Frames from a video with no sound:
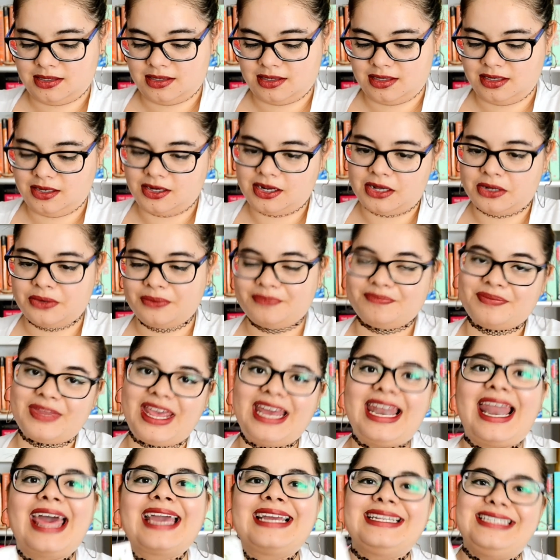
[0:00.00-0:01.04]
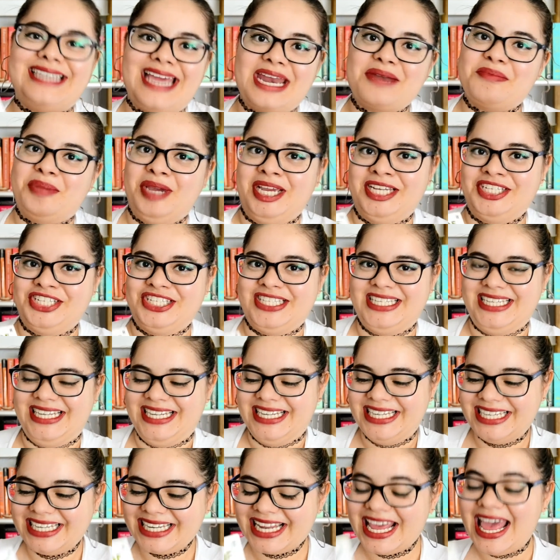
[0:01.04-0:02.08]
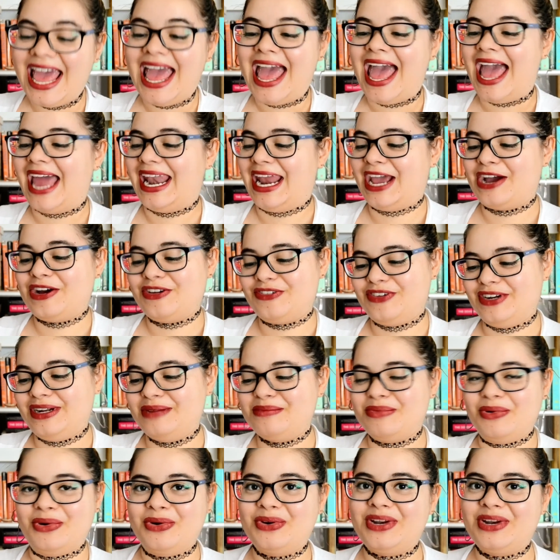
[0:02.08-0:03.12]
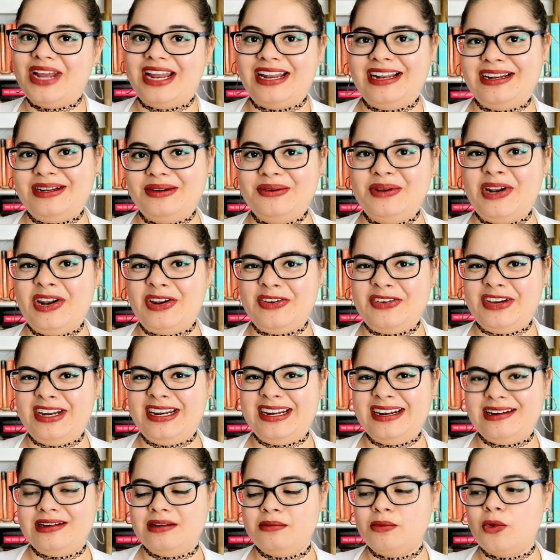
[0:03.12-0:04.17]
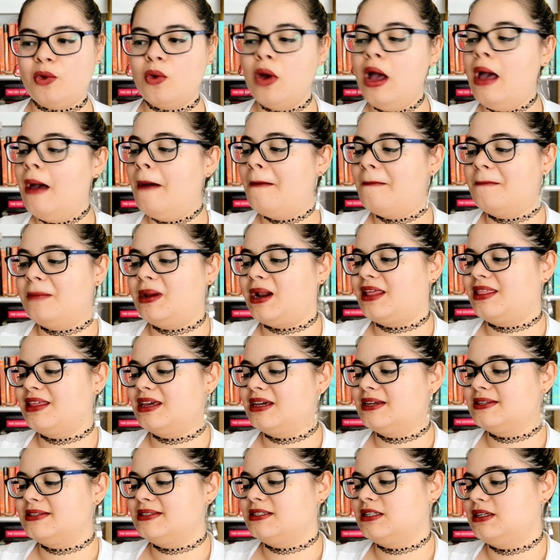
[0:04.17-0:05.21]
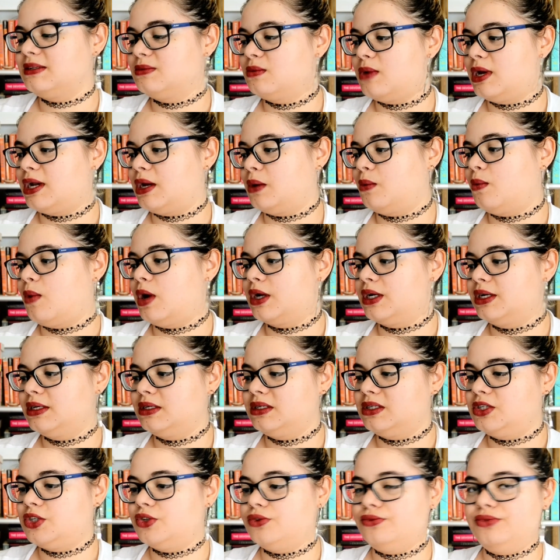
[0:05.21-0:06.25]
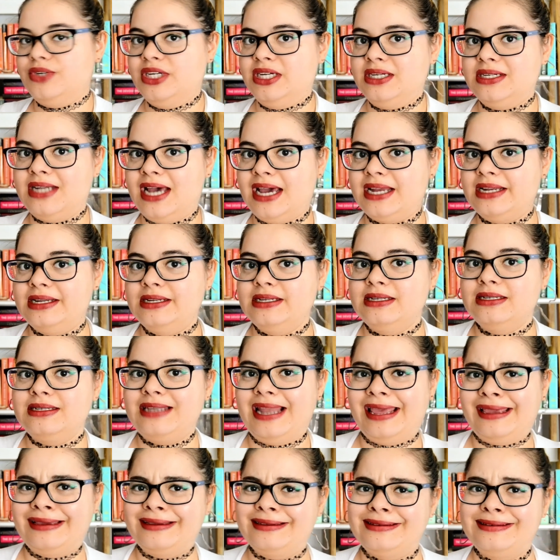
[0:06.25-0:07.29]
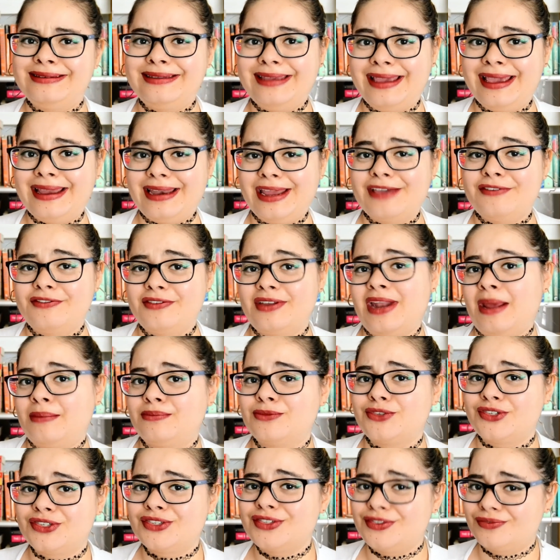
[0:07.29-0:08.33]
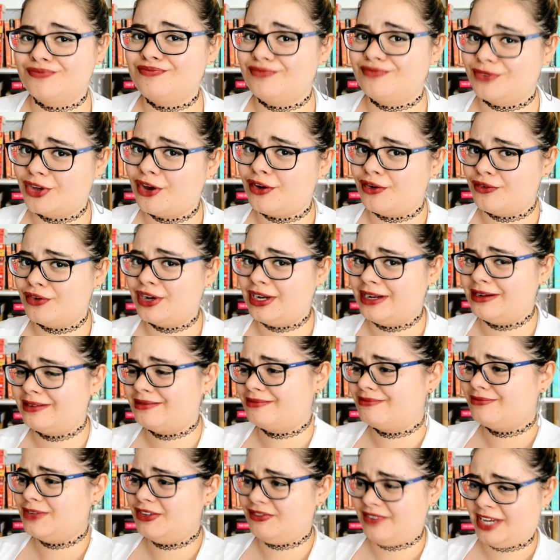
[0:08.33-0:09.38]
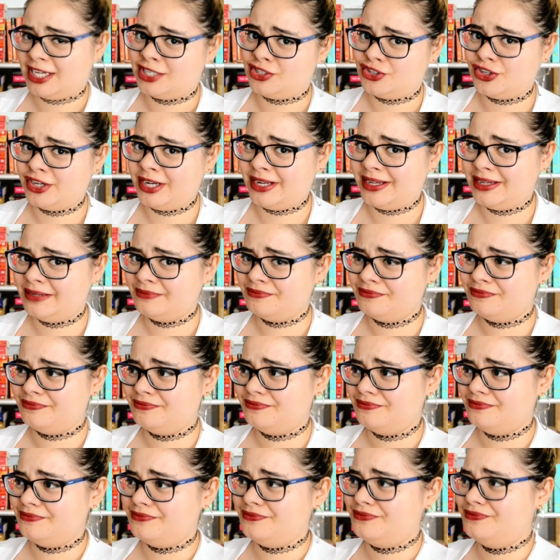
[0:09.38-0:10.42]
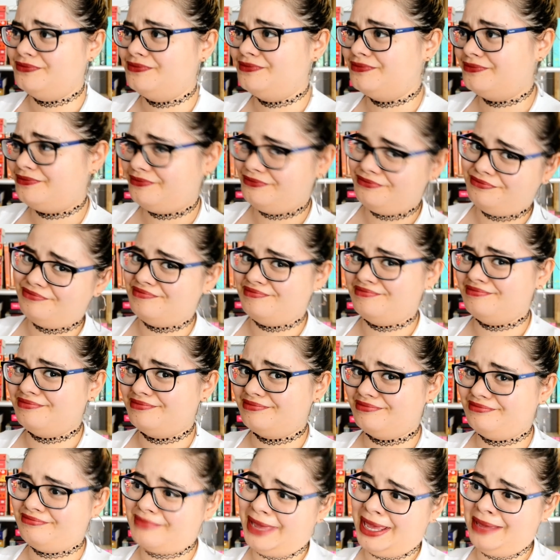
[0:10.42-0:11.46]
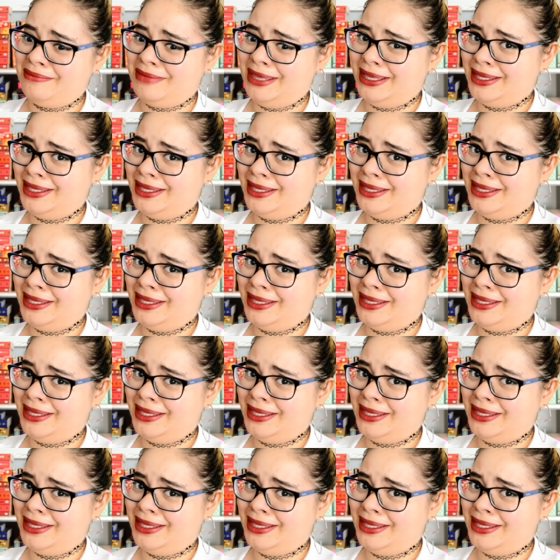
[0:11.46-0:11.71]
You know, like 10 pages in. And I got really bored and I didn't want to read it anymore, but I think it's still one I want to read. I didn't like DNF it. I'm just gonna read it eventually. Maybe.